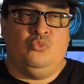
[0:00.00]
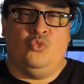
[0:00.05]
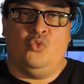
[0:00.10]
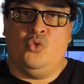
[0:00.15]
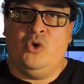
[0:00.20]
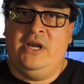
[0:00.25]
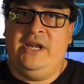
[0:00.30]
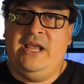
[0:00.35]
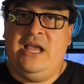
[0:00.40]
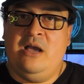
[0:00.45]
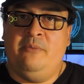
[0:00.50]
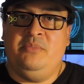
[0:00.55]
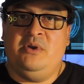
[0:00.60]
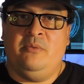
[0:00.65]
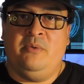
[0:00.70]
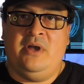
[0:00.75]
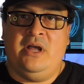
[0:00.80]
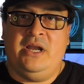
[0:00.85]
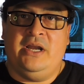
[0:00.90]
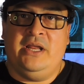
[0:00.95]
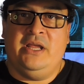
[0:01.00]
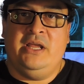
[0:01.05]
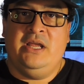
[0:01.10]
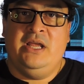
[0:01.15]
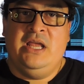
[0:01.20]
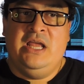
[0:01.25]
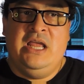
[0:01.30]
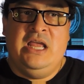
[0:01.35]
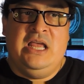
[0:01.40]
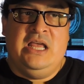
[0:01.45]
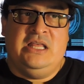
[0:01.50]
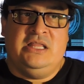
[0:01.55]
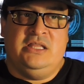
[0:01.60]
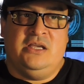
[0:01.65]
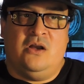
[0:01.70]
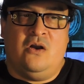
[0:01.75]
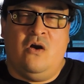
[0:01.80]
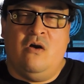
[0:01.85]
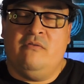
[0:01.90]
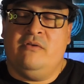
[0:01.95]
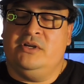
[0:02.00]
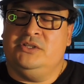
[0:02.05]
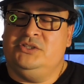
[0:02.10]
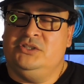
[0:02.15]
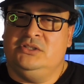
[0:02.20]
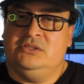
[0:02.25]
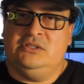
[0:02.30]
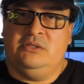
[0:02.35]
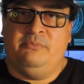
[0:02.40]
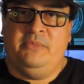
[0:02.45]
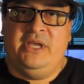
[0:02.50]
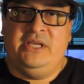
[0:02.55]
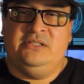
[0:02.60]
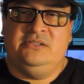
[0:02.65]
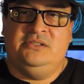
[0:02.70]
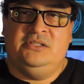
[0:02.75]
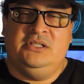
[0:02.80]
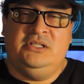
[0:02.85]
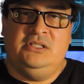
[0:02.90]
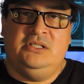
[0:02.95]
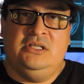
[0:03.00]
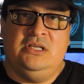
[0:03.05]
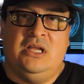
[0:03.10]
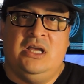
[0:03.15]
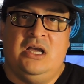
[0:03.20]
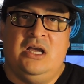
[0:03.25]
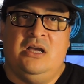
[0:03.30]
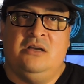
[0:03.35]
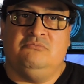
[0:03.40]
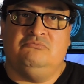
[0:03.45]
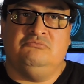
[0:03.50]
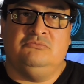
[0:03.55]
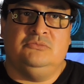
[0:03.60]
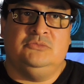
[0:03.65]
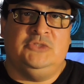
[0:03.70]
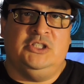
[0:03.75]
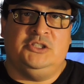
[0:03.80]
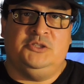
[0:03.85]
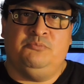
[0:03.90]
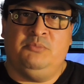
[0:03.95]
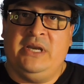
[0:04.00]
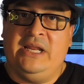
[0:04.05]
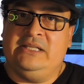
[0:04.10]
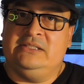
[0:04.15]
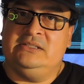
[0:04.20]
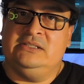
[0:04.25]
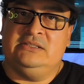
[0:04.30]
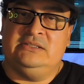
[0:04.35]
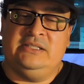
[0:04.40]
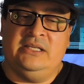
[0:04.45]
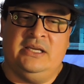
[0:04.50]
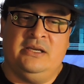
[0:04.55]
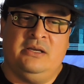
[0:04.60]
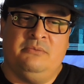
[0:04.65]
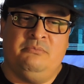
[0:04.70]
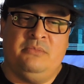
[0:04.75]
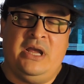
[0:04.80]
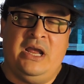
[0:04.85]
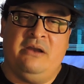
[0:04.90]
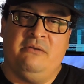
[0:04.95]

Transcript: Really happy about it. The coverage is amazing. There's places that